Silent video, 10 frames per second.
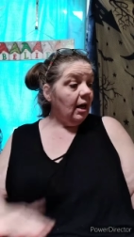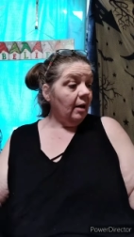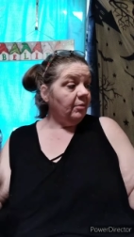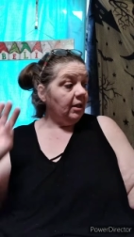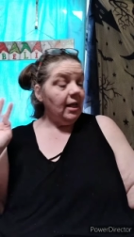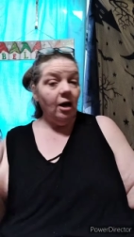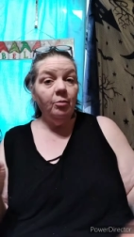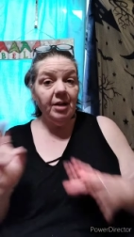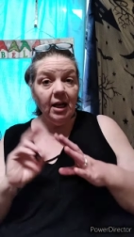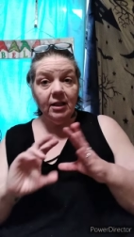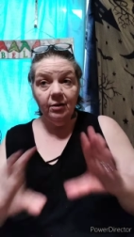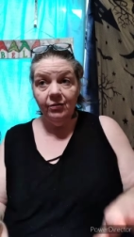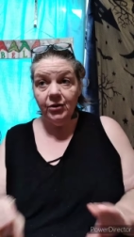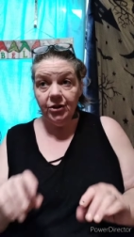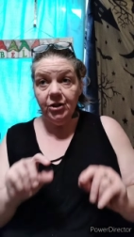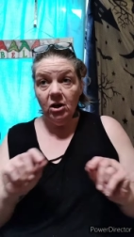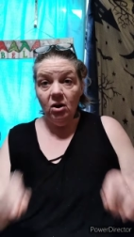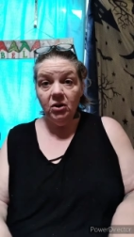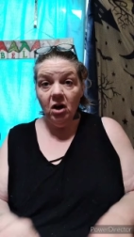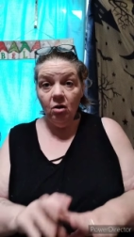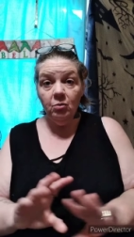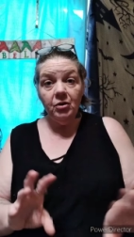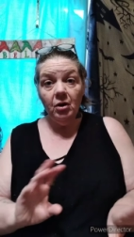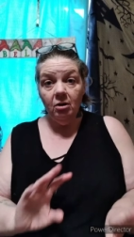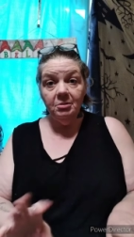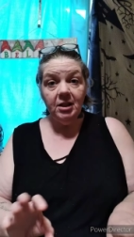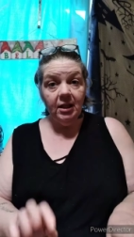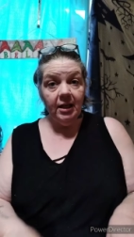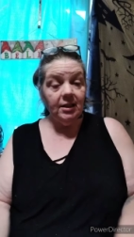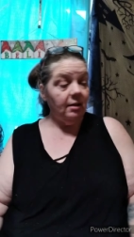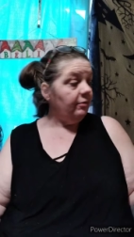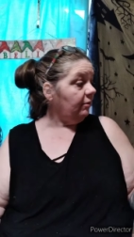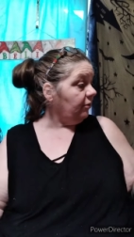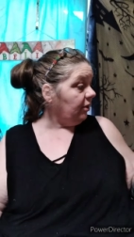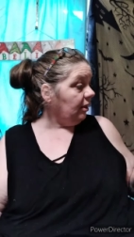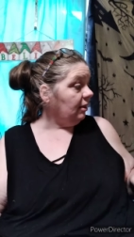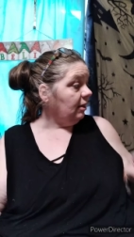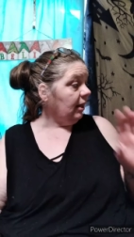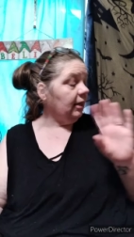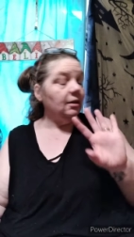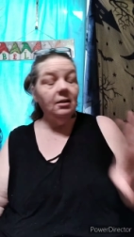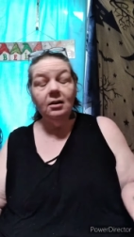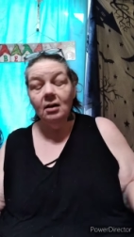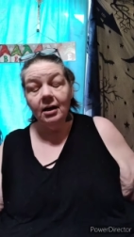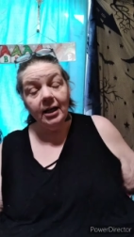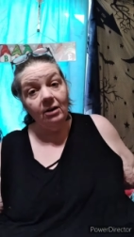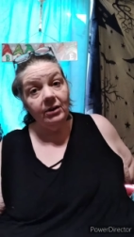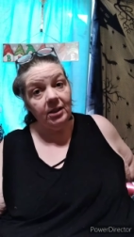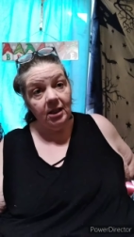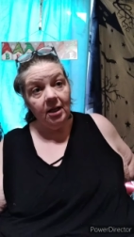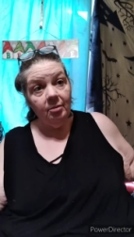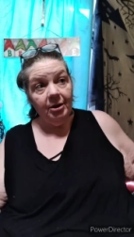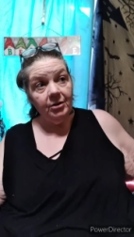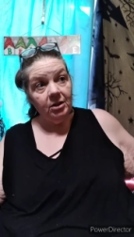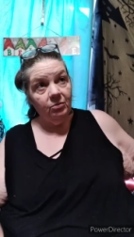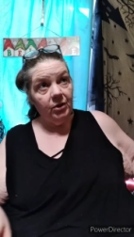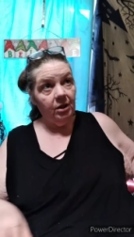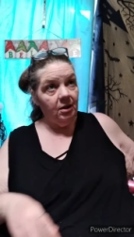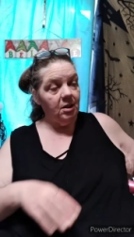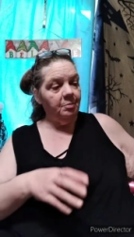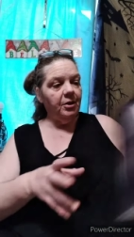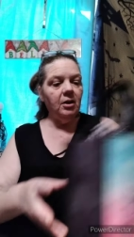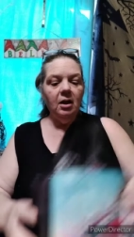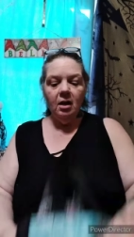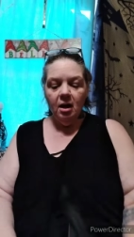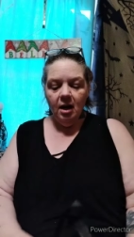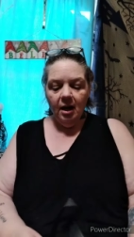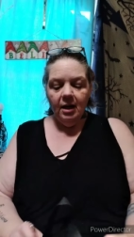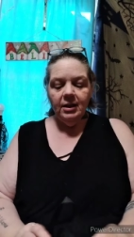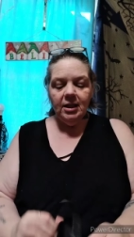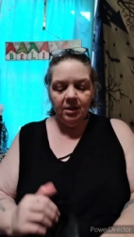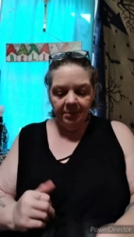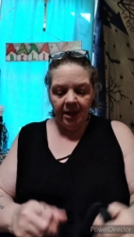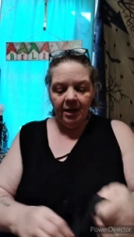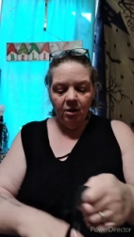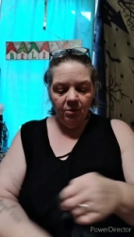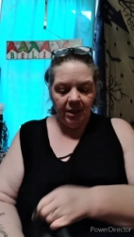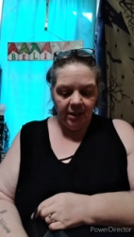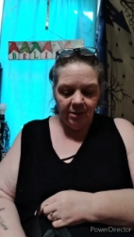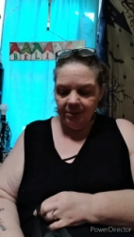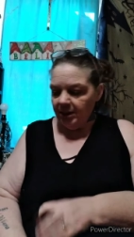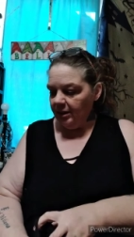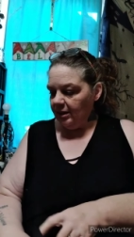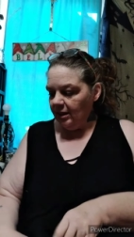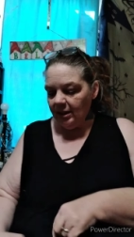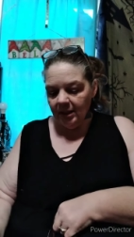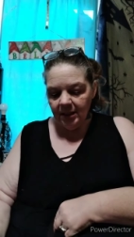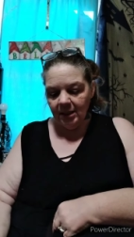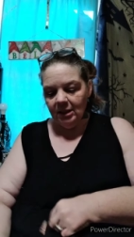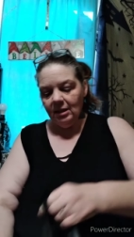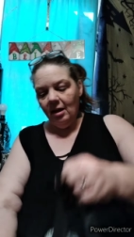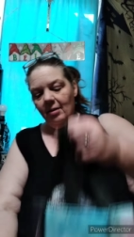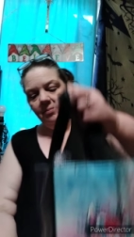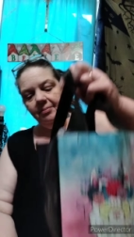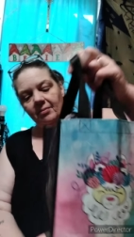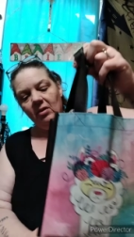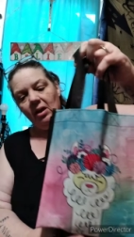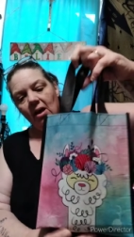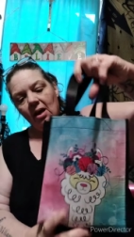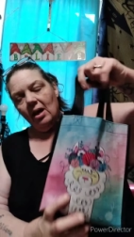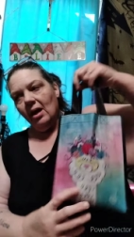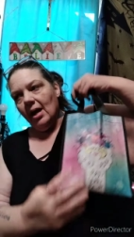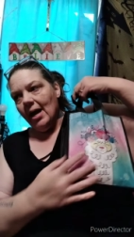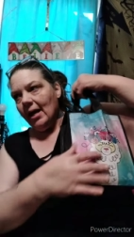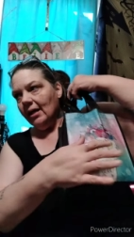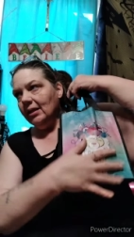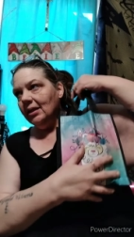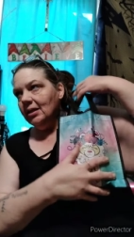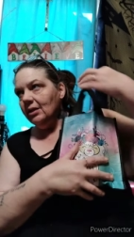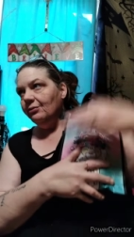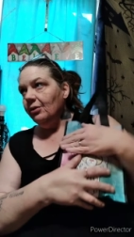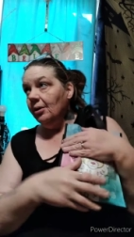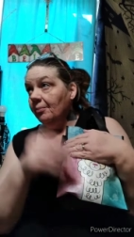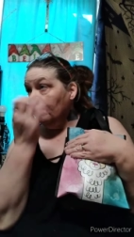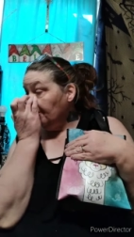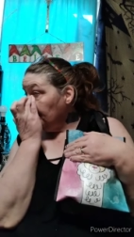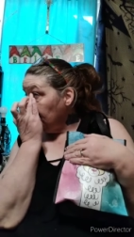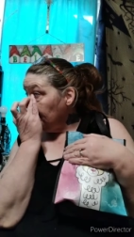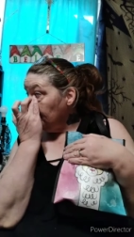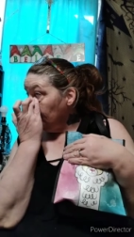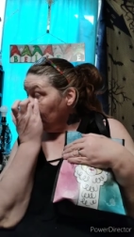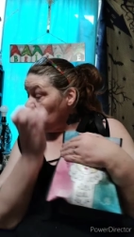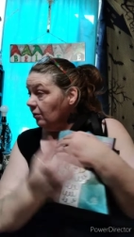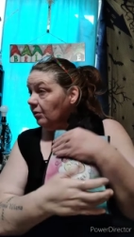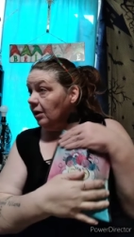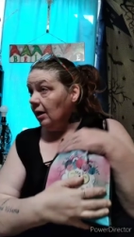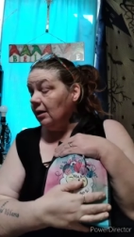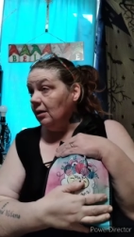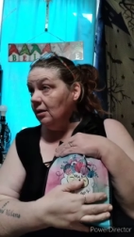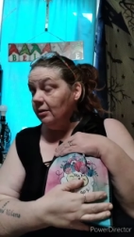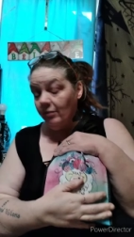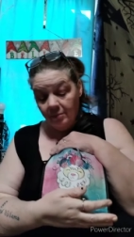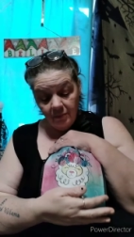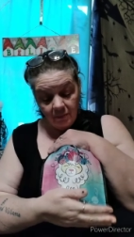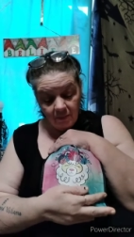I mean, that'll be like the first doll with arms and legs I've ever done, like not counting teddy bears and whatnots. But this one, I know what this one is. This is, I got this from, where did I get this from?